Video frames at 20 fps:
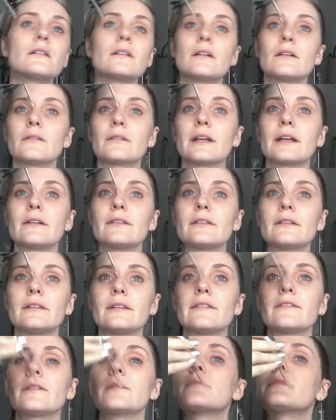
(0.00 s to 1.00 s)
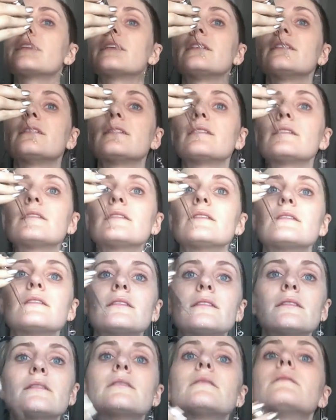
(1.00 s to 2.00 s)
around in different places,
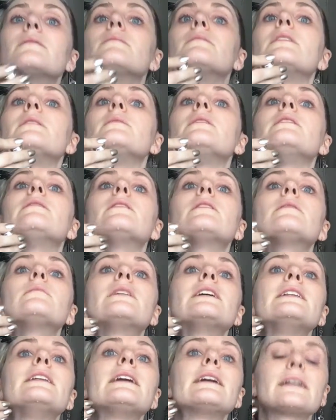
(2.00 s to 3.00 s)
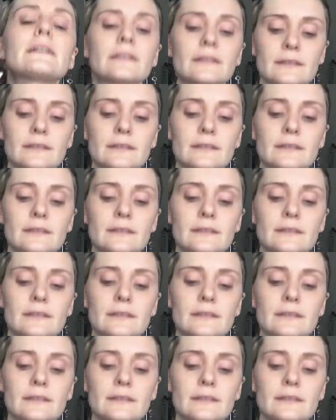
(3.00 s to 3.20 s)
maybe even on my neck.